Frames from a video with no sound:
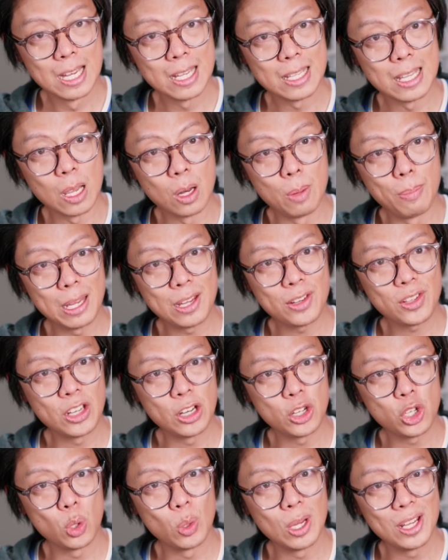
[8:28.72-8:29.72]
Now the biggest
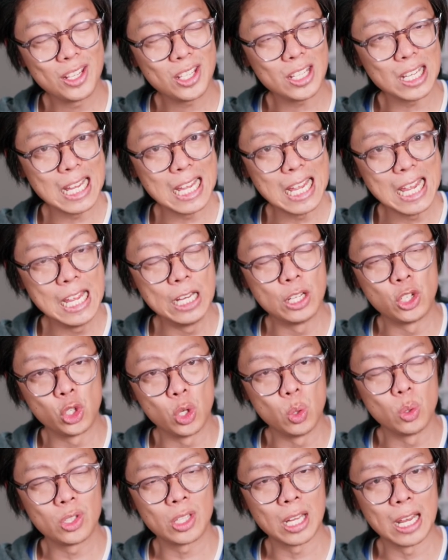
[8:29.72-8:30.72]
issue is, it
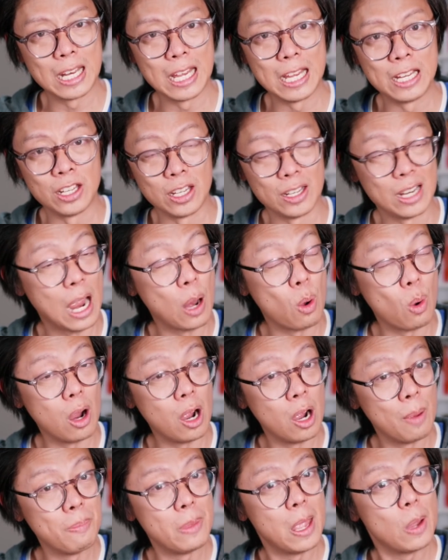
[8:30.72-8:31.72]
shoots 1080. Now,
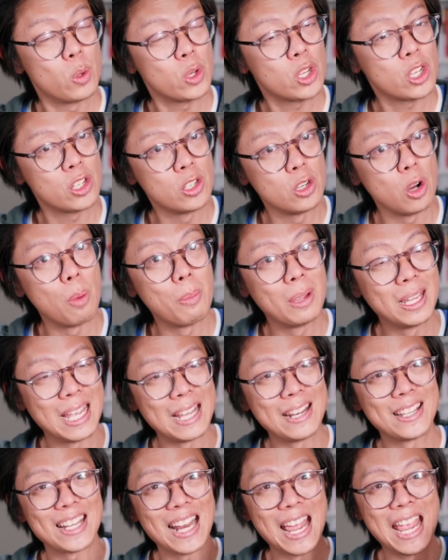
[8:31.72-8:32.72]
I'm no snob
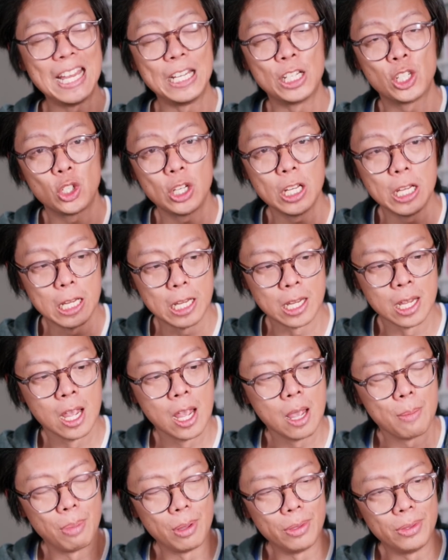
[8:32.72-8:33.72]
against HD,
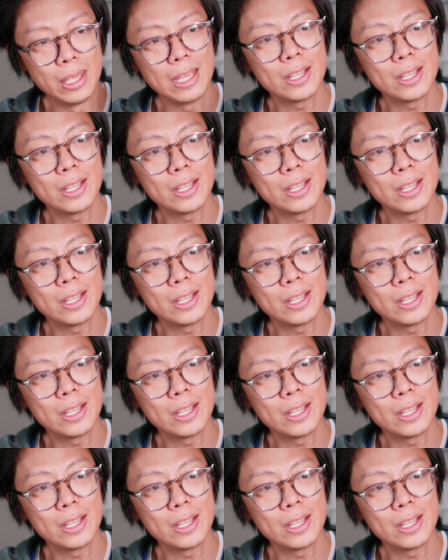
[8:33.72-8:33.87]
but